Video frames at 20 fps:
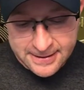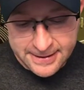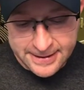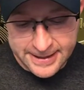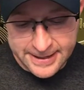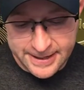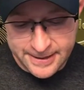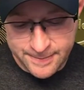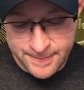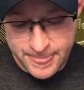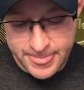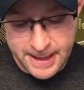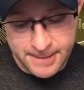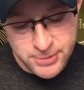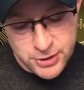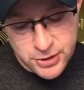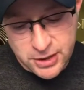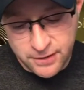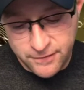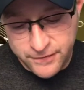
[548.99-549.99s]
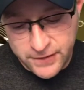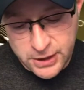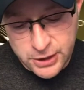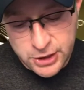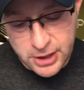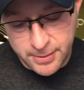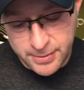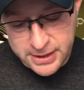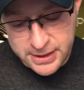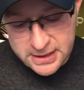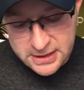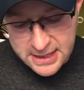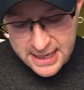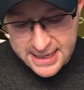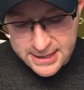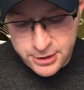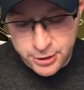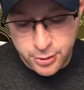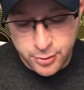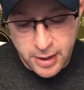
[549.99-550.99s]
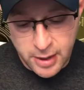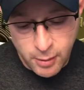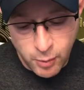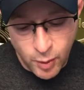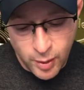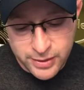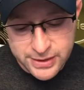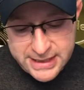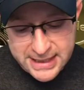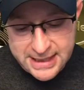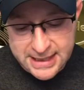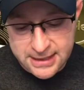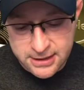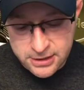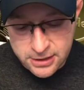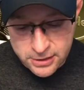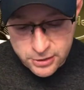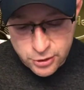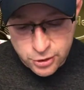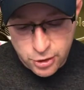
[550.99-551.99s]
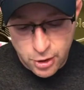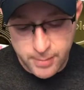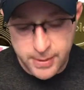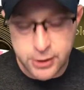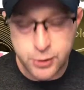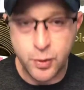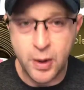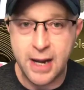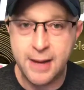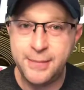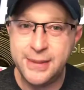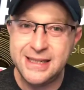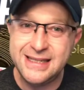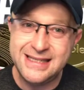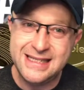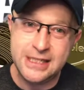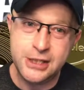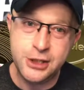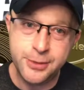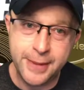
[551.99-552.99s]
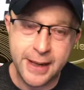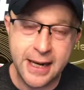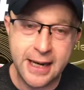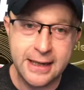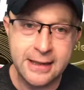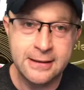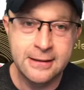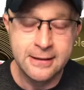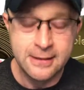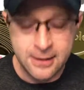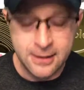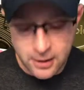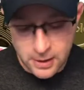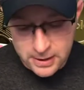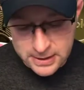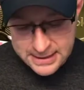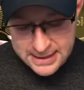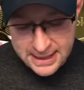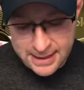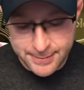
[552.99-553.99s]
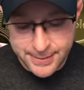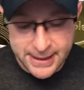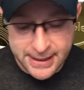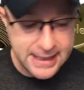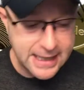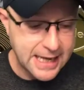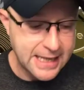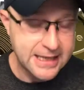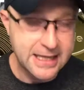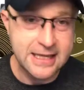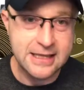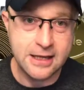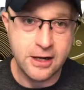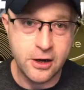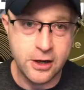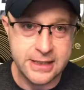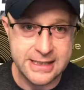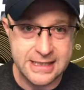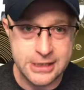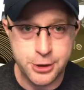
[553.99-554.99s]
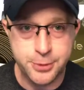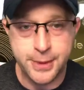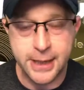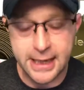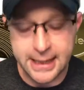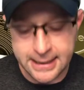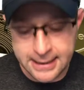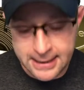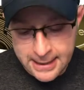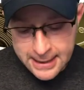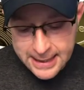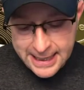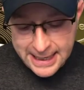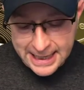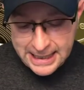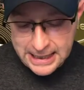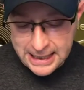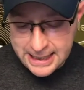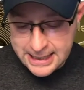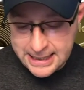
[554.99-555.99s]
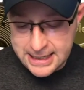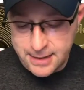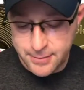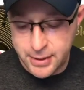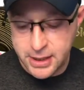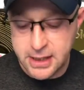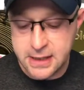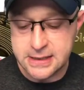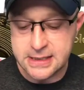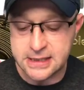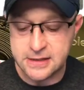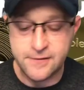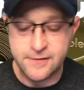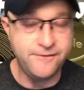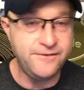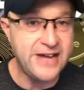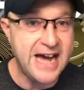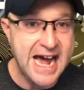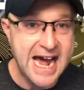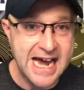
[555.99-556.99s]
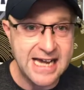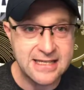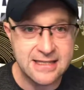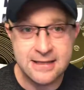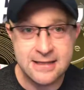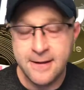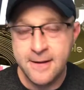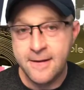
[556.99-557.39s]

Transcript: Um, I'm just going to finish up with these last two. I won't dig into so much why, but Digibyte or Digibyte, I think they call it Digibyte. I like it because it's fast.